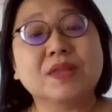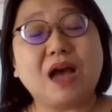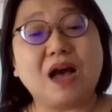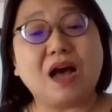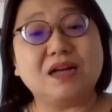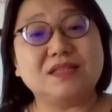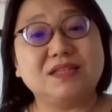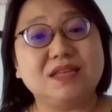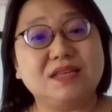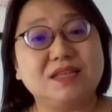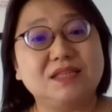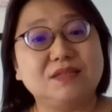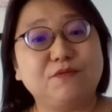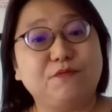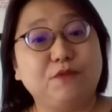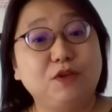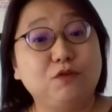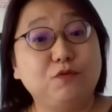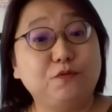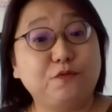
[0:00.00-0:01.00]
artists
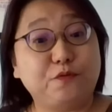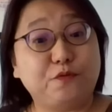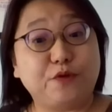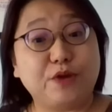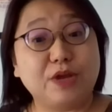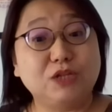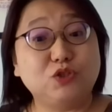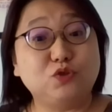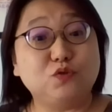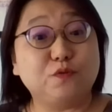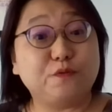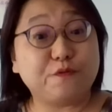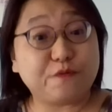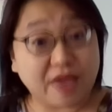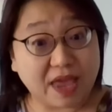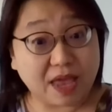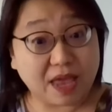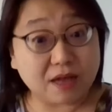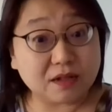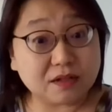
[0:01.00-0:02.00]
feel free to
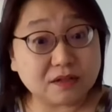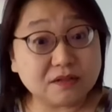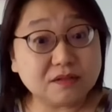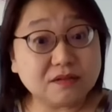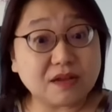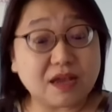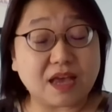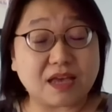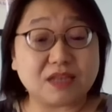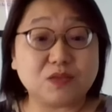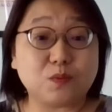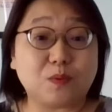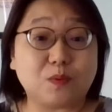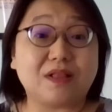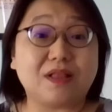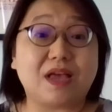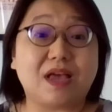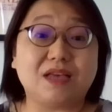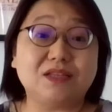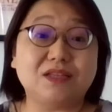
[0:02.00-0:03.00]
fail as well
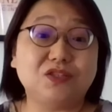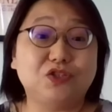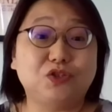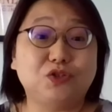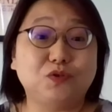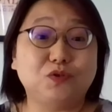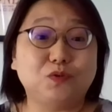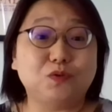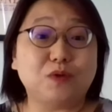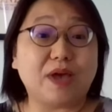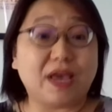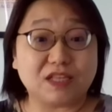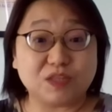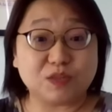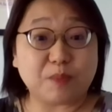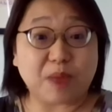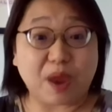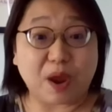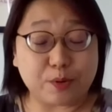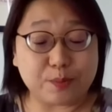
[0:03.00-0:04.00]
as to
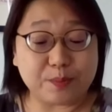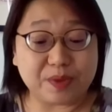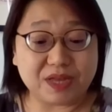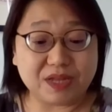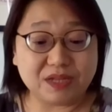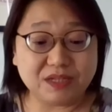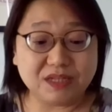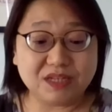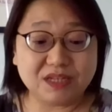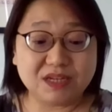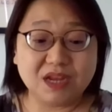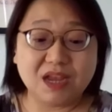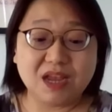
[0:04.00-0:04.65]
experiment.